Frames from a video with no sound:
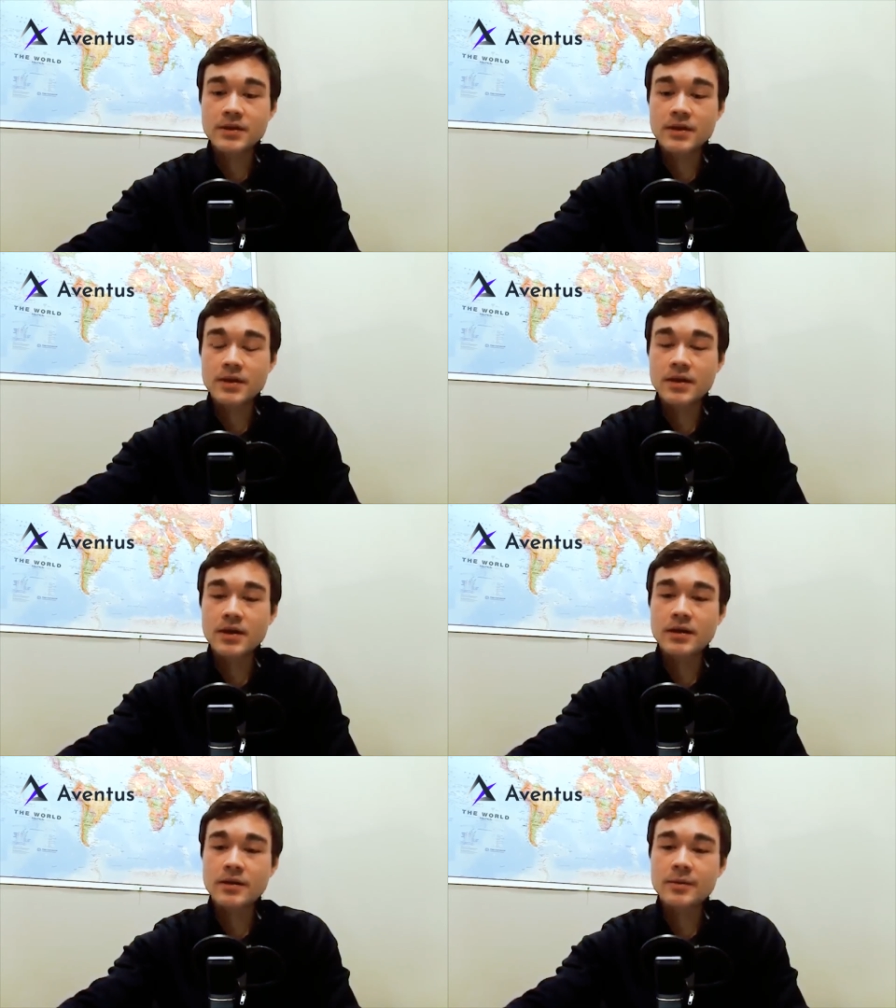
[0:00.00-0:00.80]

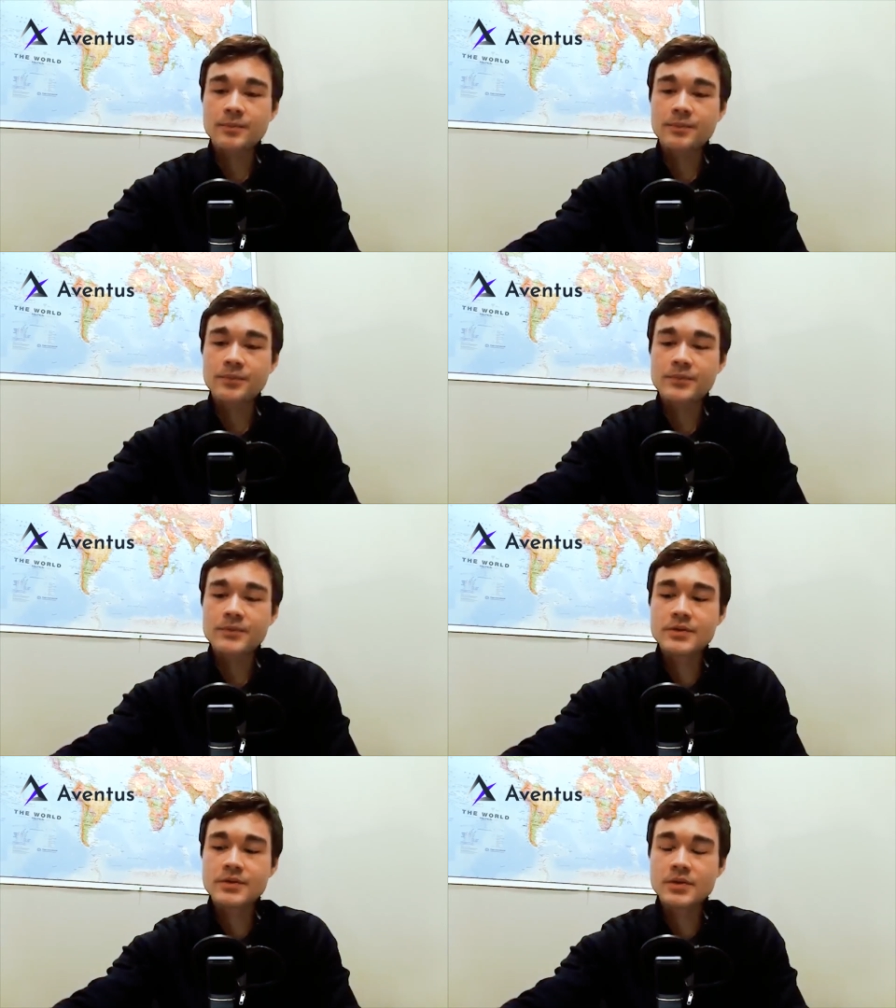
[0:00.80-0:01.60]
Um,
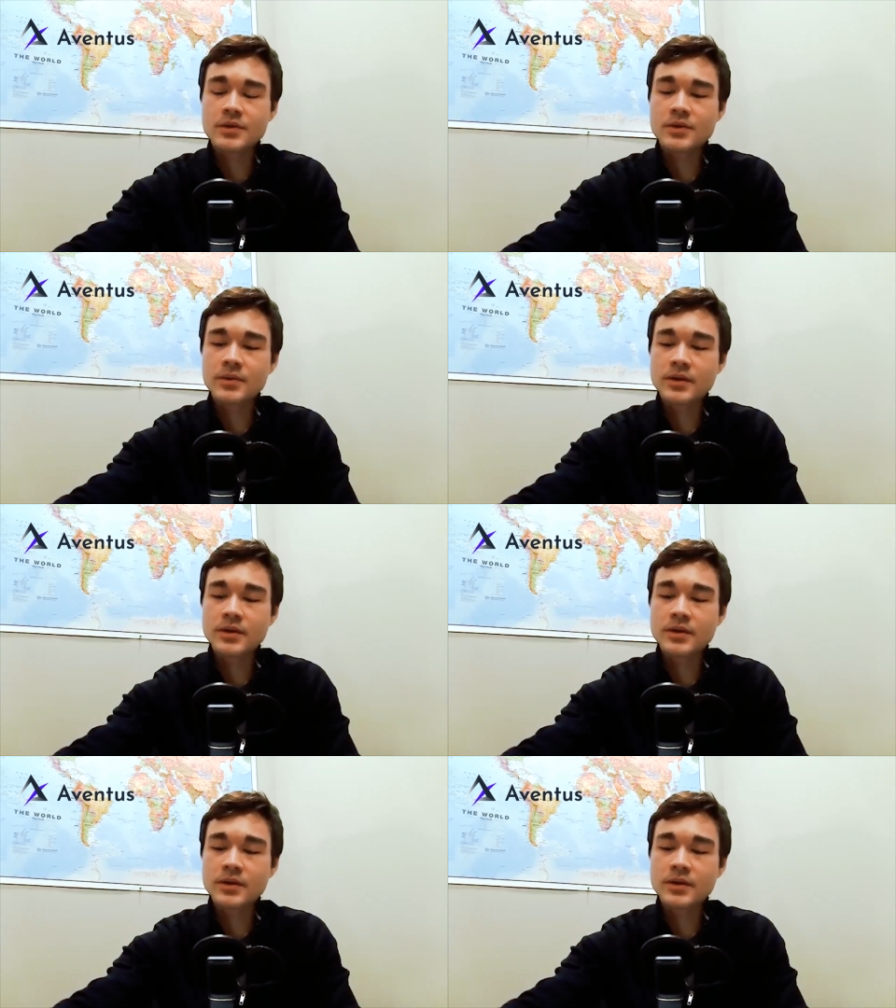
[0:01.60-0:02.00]
so